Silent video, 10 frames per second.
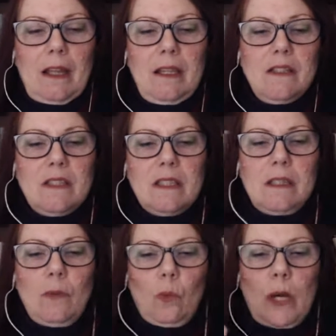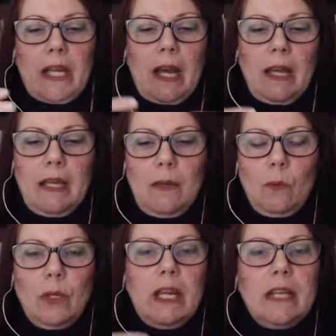is that when
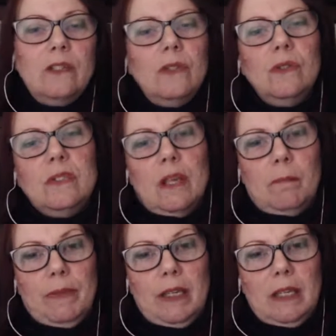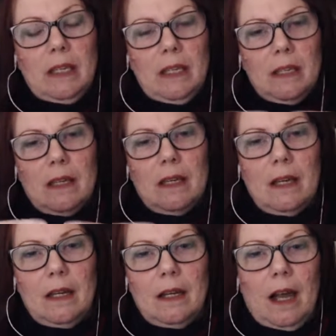I do something,
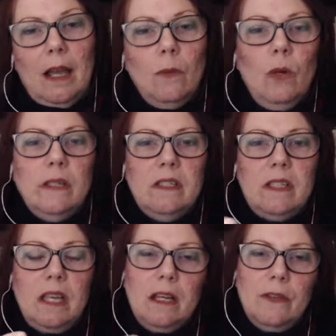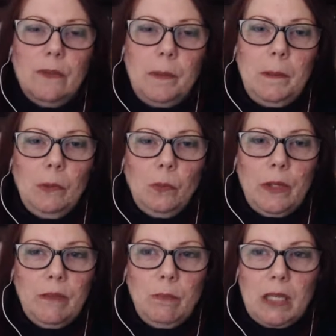I want to take other people
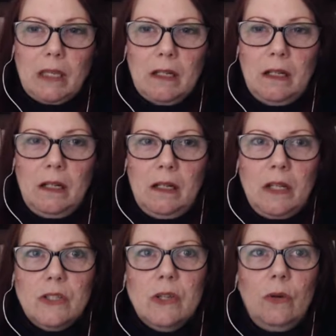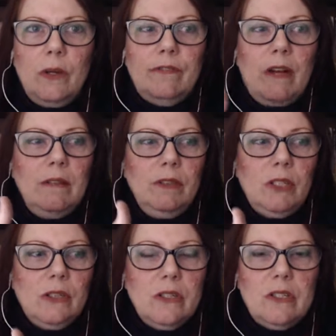with me. So if I've
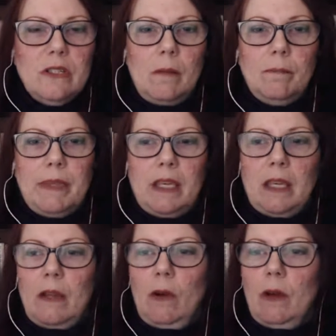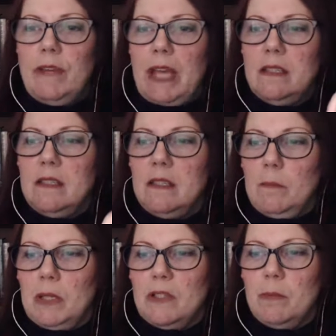learned something or I've had
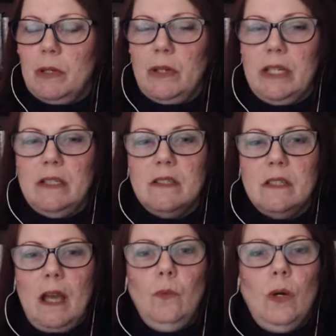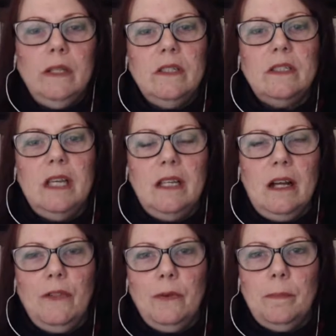some experience, I want to take
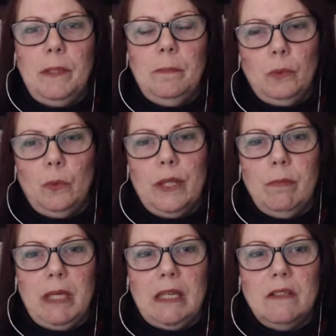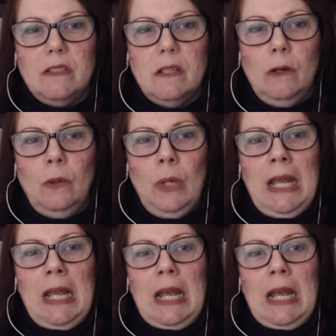other people with me. So